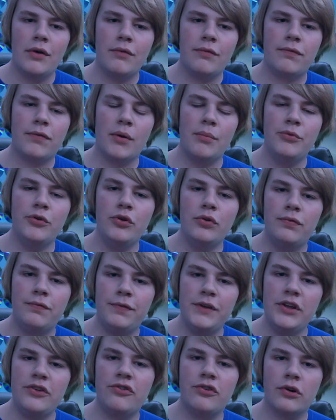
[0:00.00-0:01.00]
from new
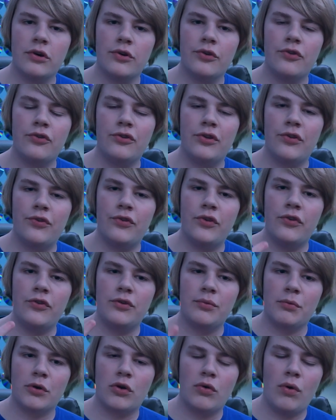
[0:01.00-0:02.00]
features to
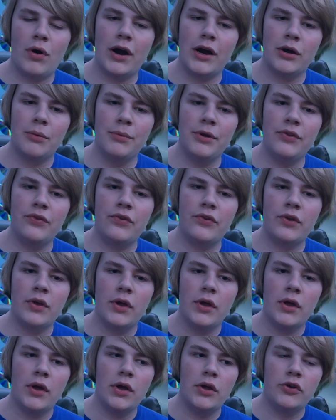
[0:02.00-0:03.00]
system requirements
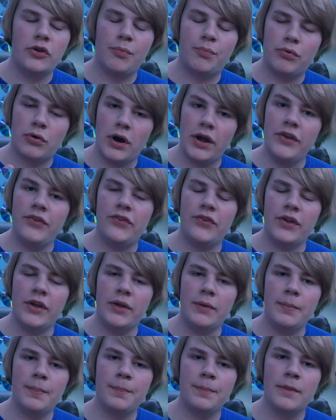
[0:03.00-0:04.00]
to
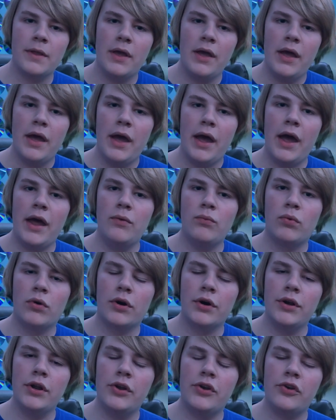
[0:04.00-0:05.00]
pricing and we're
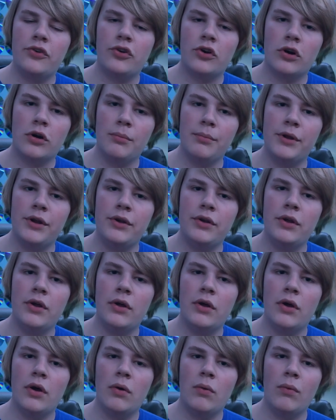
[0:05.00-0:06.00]
going to determine
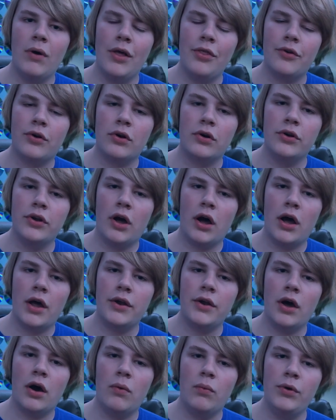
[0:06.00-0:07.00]
whether or
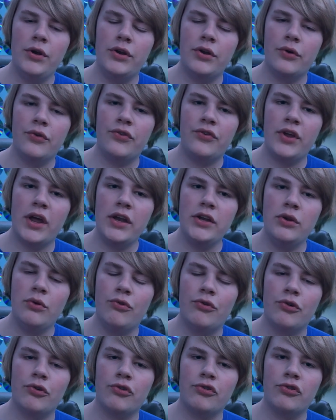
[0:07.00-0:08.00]
not a Windows 10
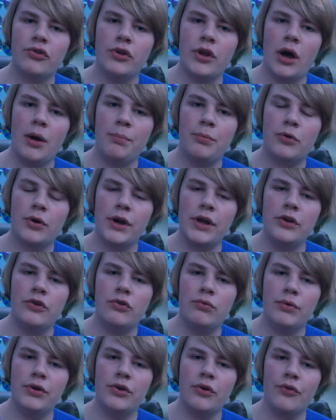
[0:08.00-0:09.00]
user should upgrade
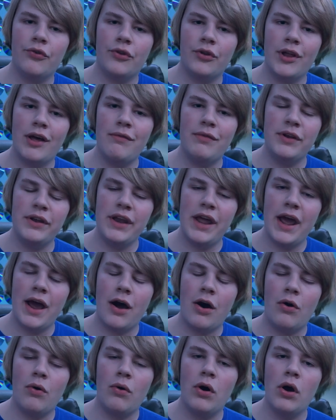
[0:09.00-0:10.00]
to Windows 11
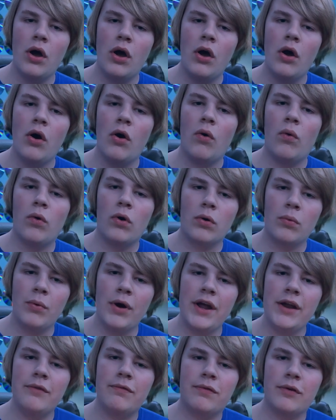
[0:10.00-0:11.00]
now or
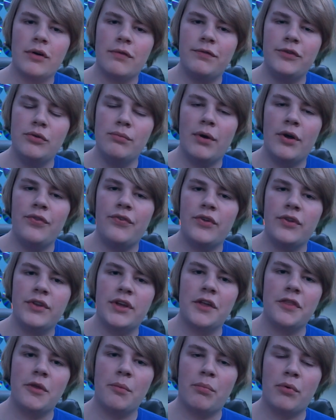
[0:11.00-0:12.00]
wait for a few months and
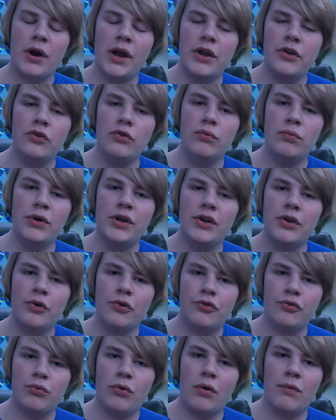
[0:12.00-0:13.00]
get the brand new
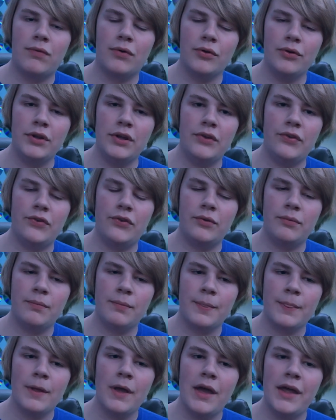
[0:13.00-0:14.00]
Windows 12 release.
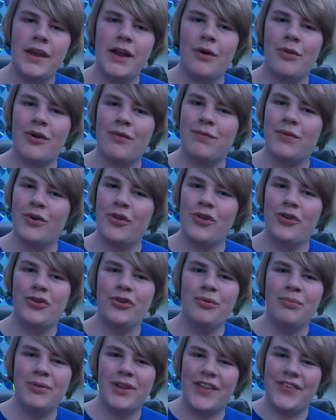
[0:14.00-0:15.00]
Now without further
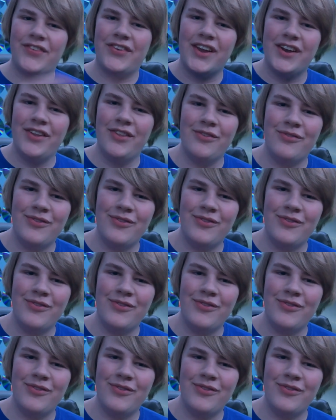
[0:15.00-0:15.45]
ado, let's get into the